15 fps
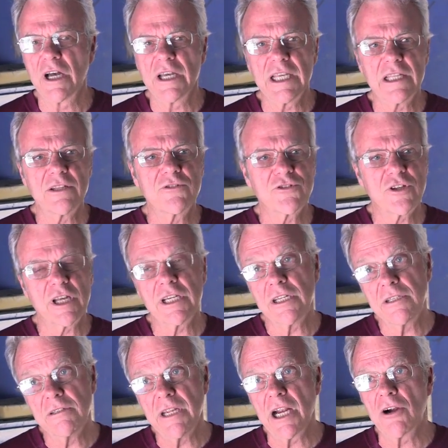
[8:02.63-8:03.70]
He
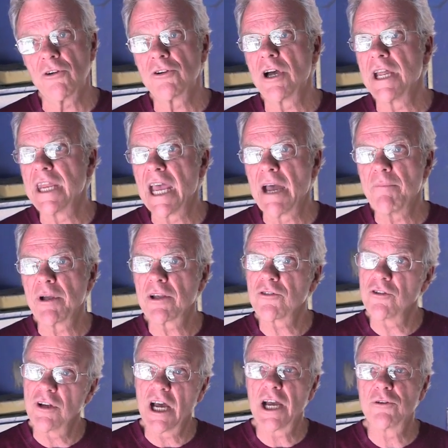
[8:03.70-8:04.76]
studied
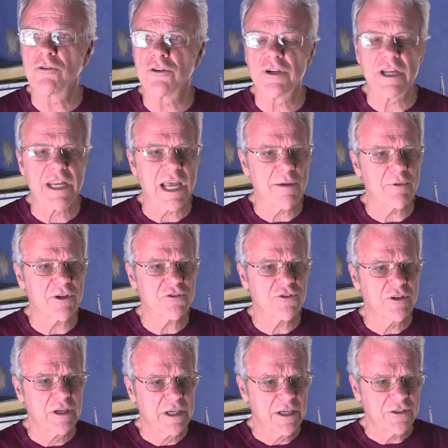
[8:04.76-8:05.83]
aerodynamics and hydrodynamics
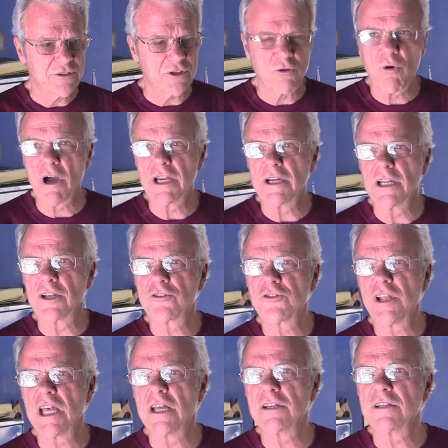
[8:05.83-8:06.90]
to quite an
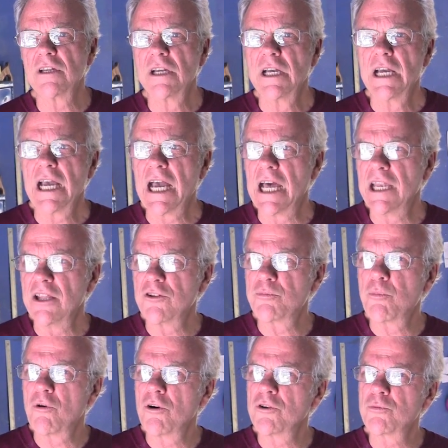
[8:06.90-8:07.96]
extent. And his
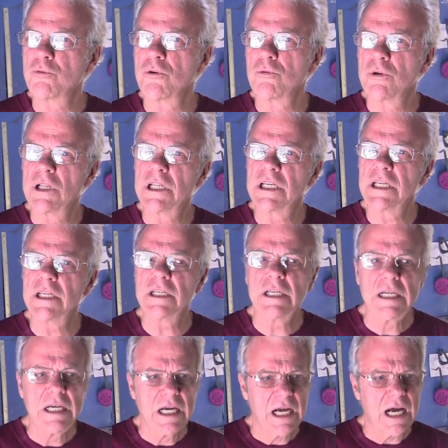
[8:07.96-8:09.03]
boards were really
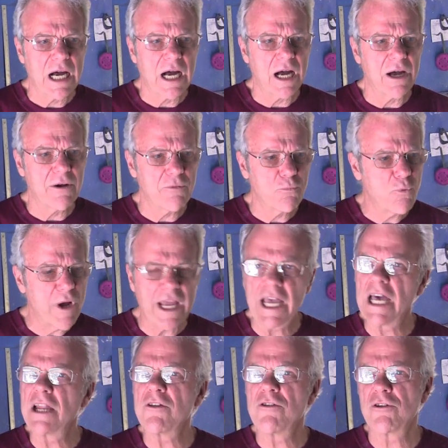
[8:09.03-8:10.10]
way
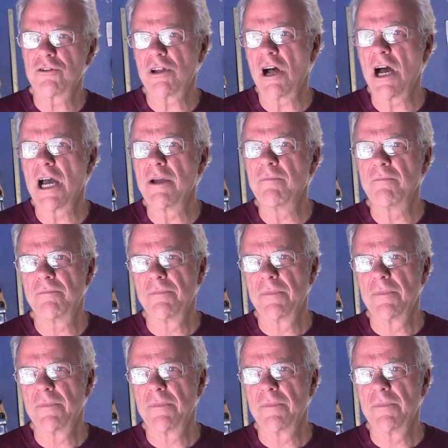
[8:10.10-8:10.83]
ahead of their time.